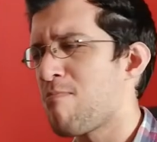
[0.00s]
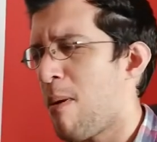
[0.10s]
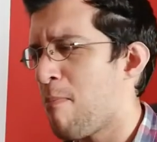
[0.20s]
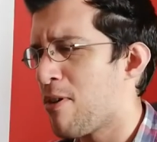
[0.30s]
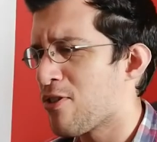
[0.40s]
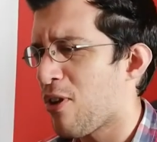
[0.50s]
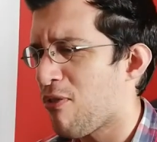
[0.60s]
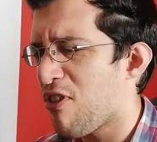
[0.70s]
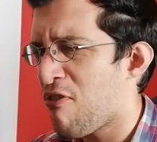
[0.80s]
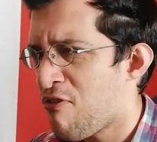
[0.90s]
members of
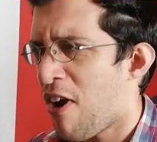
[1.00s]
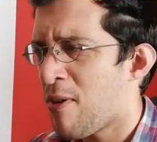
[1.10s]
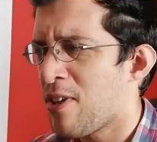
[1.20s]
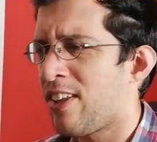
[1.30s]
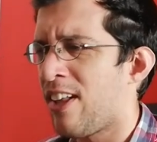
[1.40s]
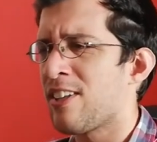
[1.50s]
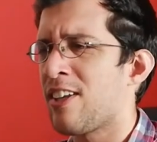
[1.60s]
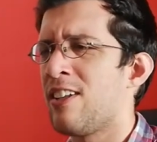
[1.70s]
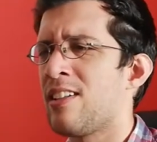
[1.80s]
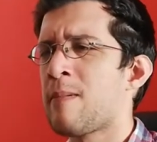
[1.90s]
the Fairy Tail
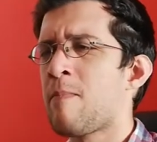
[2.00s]
guild,